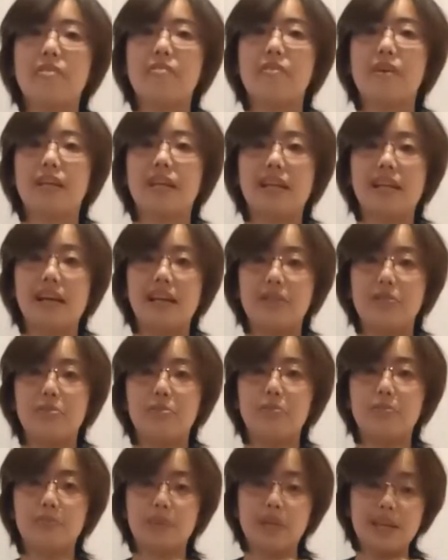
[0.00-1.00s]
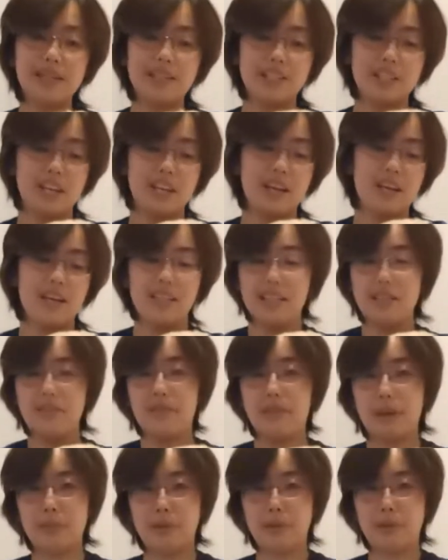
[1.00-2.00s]
and when they let you touch,
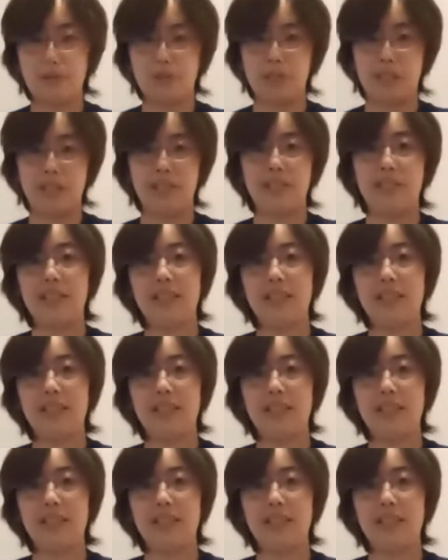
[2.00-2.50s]
give them a treat.